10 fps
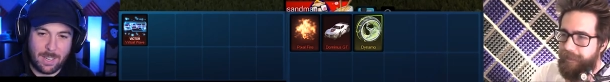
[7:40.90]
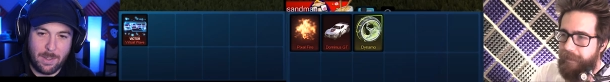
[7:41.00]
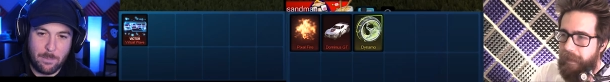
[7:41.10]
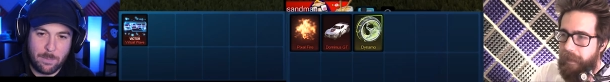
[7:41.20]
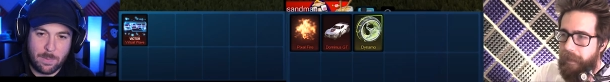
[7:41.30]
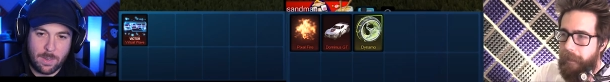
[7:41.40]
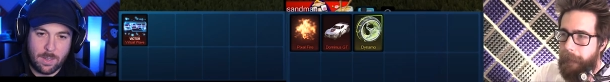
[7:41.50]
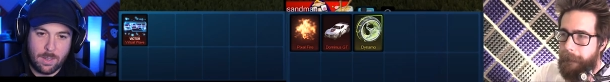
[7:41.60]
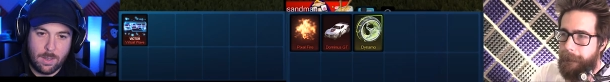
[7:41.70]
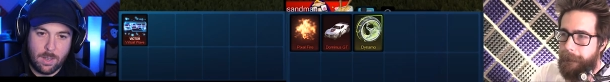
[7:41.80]
Speaker 1: Okay.
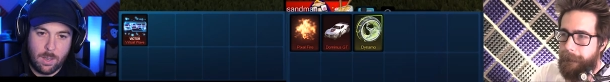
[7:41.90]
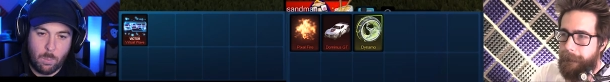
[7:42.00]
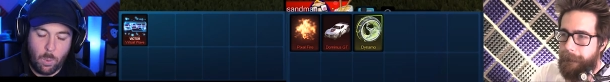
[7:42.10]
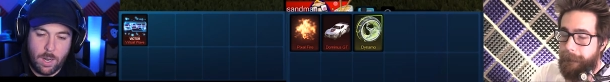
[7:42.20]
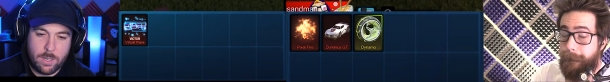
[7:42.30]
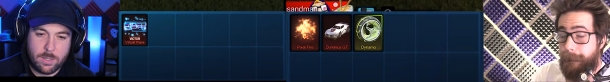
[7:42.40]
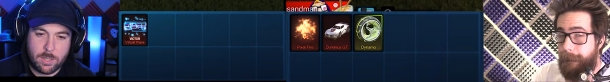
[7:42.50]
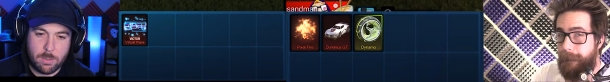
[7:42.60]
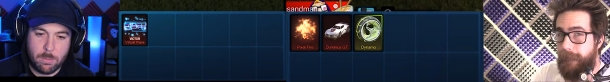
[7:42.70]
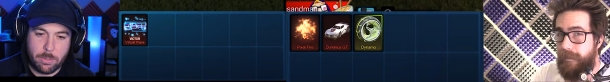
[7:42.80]

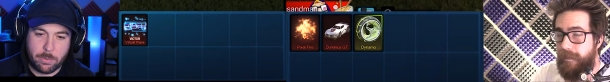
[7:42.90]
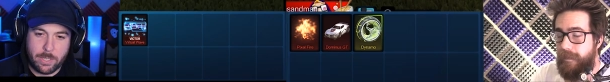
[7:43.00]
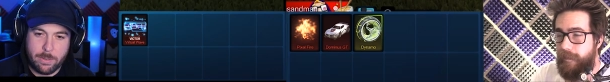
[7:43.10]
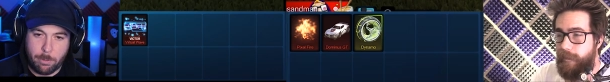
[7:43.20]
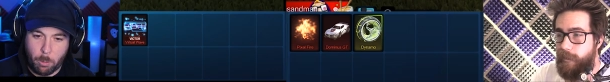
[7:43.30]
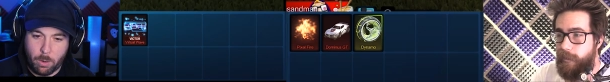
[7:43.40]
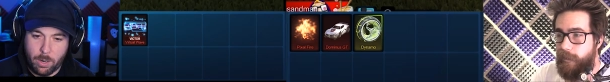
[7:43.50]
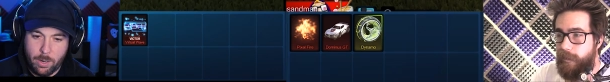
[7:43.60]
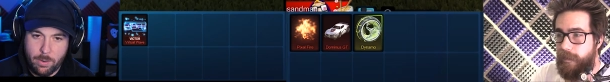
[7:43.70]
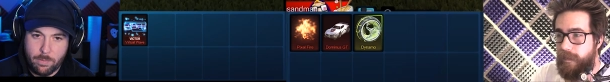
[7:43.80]
One, two, three,
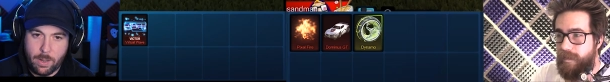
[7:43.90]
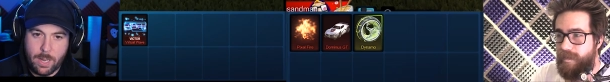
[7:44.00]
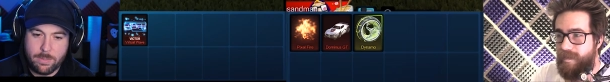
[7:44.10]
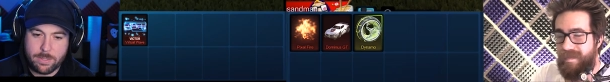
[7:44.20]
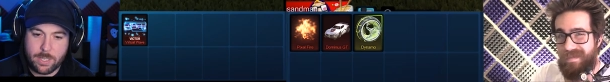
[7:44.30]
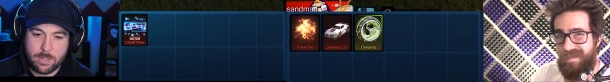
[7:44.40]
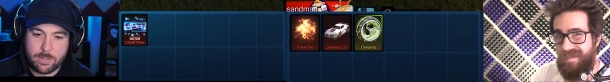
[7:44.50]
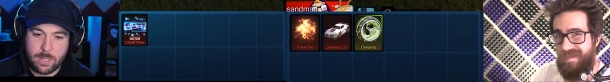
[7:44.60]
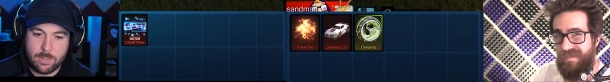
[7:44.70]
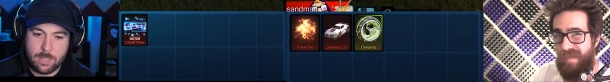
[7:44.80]
four, five,
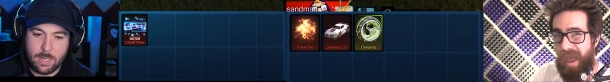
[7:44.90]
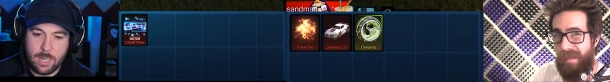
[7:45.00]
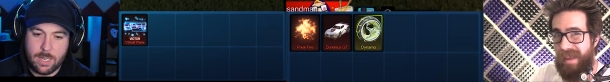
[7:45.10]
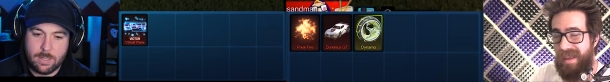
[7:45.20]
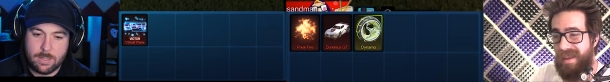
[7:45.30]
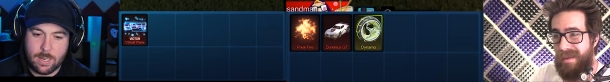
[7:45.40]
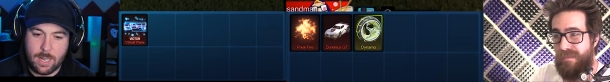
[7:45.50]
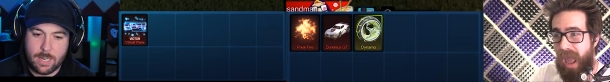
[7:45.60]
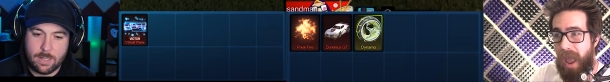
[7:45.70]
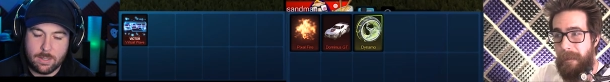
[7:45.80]
six, seven, eight,
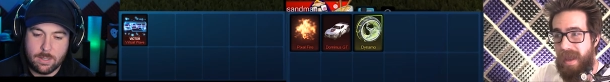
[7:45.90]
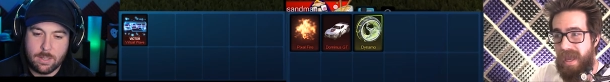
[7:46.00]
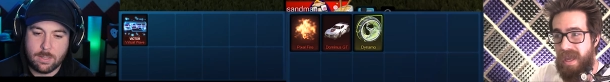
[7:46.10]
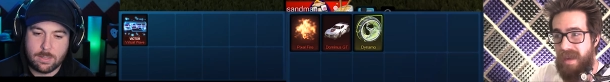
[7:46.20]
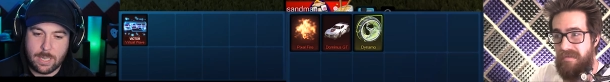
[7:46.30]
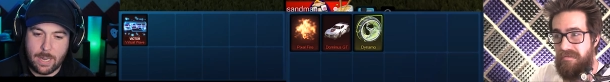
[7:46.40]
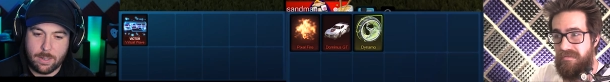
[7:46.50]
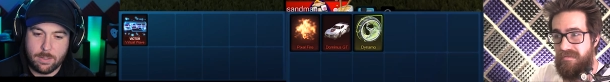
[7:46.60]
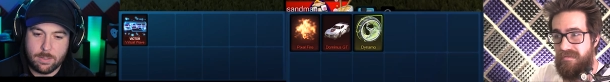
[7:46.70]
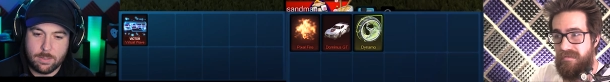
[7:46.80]
nine,
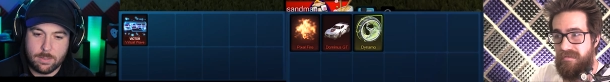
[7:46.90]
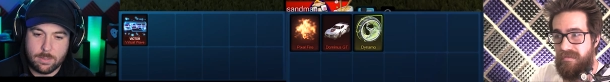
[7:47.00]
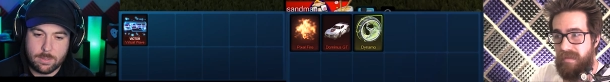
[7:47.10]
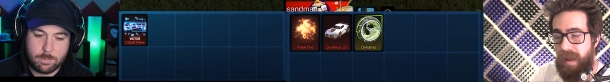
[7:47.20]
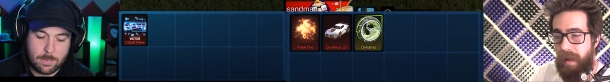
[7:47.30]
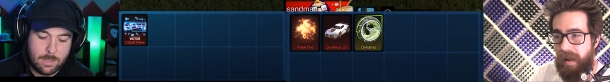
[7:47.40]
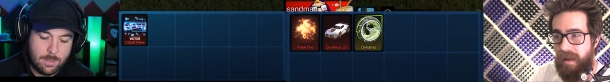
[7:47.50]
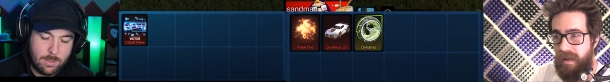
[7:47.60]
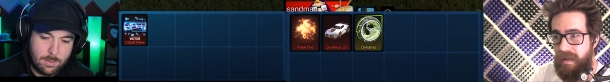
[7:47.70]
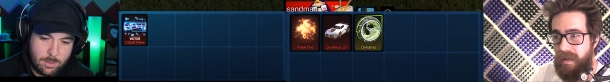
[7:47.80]
ten. Come on.
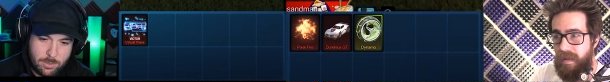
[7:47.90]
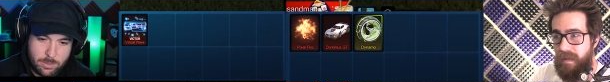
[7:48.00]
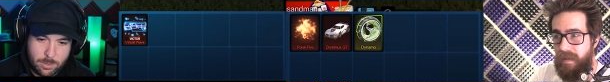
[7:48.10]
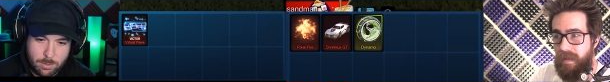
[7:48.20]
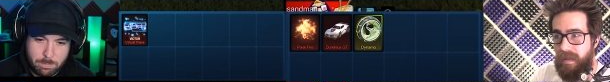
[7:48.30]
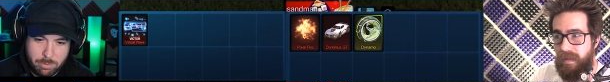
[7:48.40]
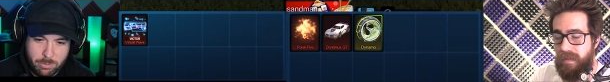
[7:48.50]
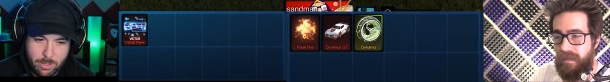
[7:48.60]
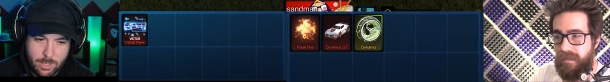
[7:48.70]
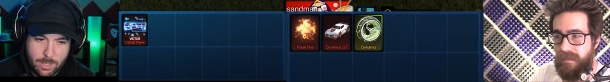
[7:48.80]
These are
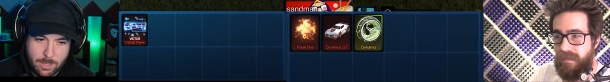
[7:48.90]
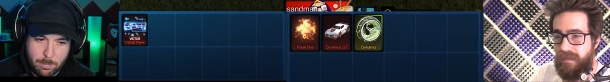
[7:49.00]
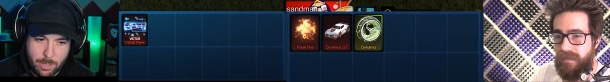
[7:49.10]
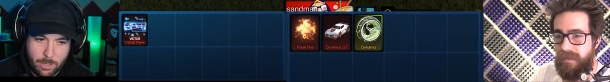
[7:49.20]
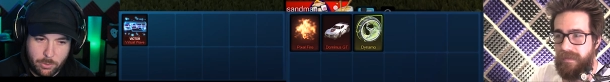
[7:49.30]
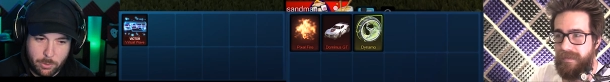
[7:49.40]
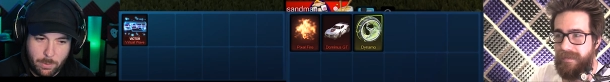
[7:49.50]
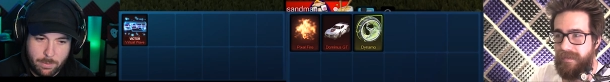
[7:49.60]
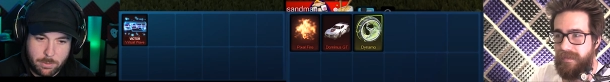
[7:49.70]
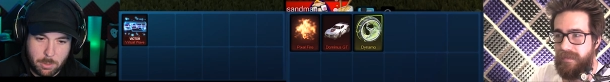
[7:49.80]
pretty, but I
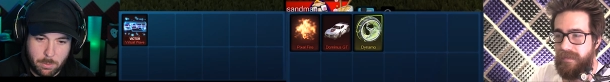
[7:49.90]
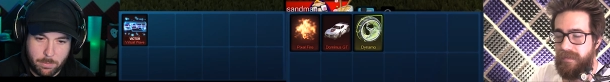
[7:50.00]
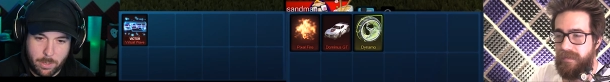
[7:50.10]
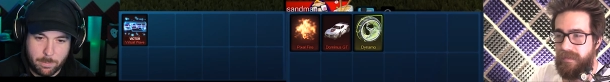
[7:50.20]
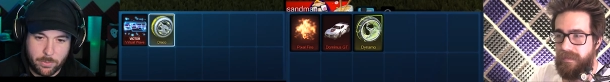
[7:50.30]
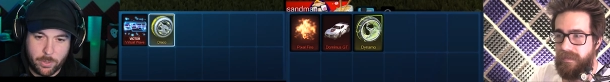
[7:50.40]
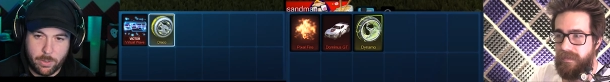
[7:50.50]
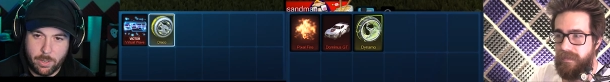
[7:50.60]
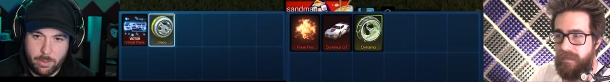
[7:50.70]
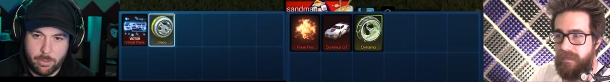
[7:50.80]
also have two of them,
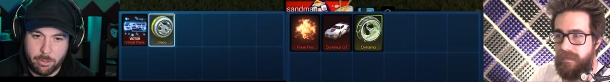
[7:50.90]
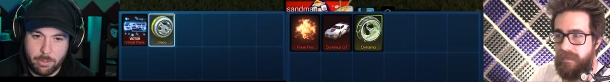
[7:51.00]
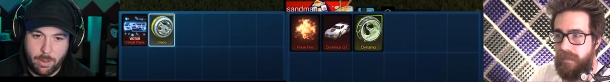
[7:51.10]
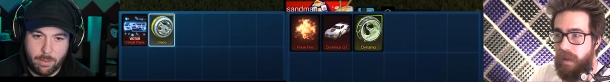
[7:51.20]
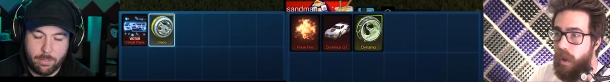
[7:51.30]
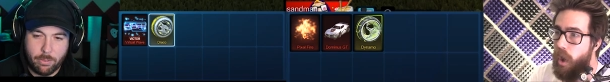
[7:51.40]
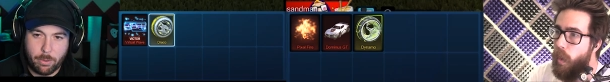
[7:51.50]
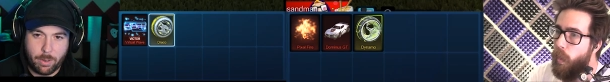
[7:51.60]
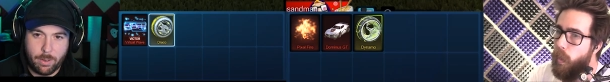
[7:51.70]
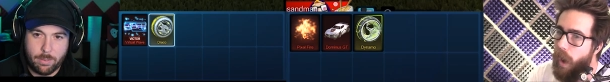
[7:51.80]
so I understand. It's
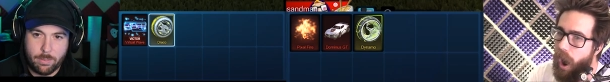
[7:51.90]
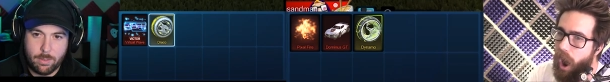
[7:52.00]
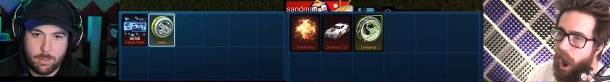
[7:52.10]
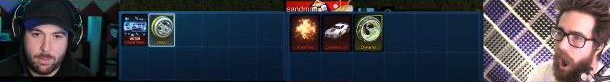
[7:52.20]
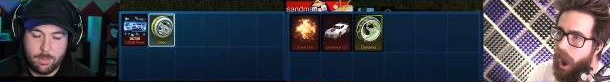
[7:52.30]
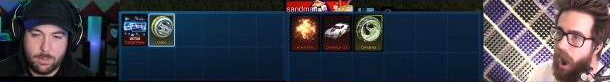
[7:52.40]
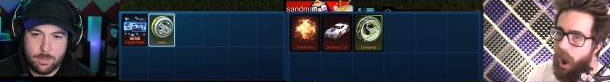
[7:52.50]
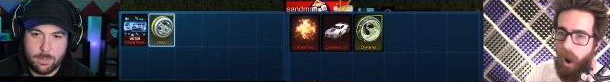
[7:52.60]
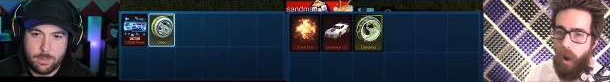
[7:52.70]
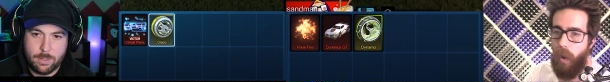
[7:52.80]

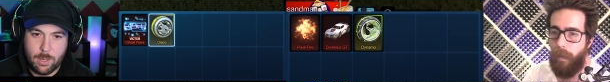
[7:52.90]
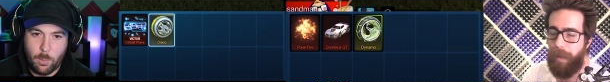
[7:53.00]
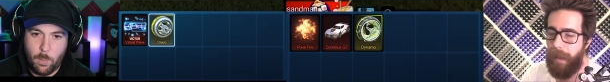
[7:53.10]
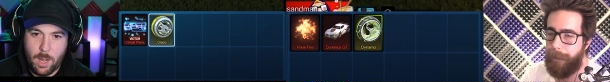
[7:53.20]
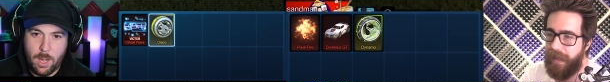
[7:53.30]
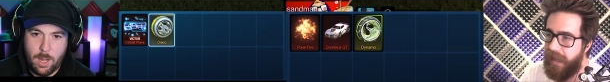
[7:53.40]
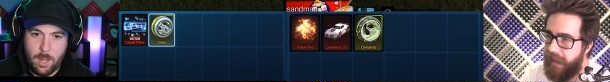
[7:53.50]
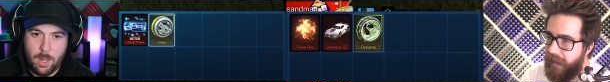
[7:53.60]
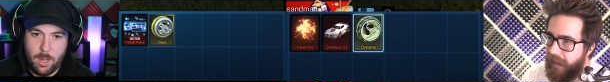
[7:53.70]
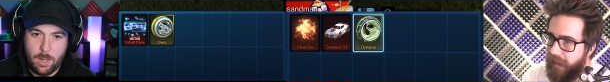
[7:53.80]
Whoa, baby! Whoa!
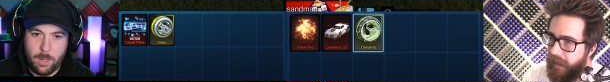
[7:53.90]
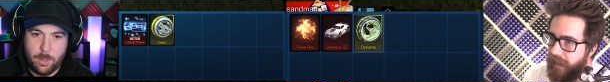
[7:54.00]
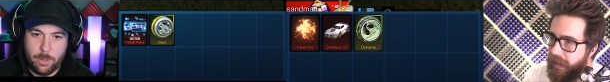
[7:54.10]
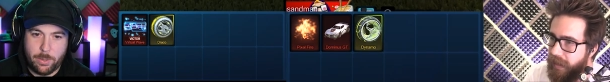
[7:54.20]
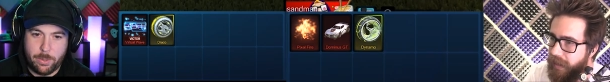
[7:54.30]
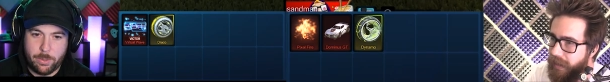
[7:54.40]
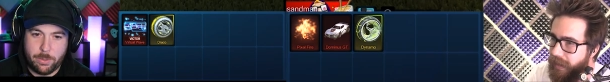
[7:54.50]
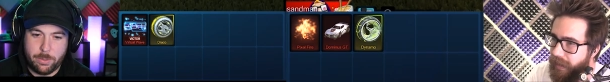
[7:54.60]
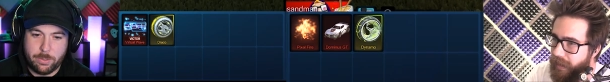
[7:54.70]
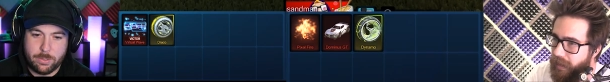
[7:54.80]

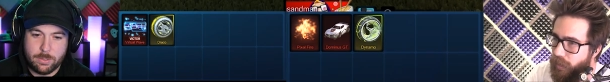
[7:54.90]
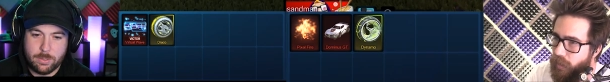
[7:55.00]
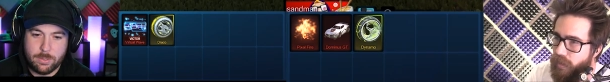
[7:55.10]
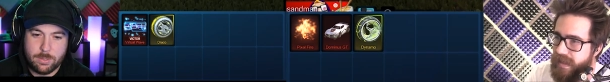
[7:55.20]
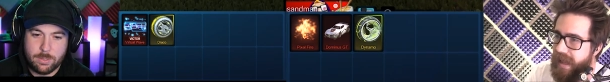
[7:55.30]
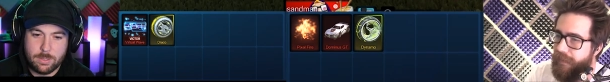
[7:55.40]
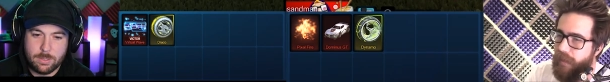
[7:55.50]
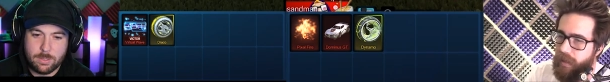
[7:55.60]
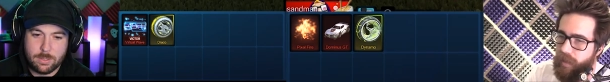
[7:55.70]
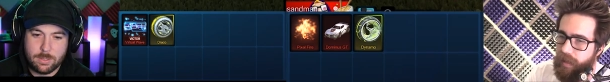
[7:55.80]
Oh,
Speaker 2: saffron
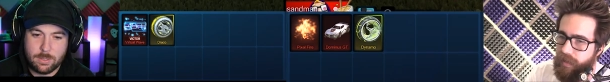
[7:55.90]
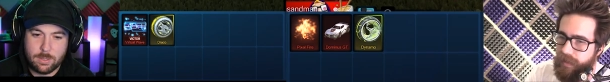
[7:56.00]
Dracos.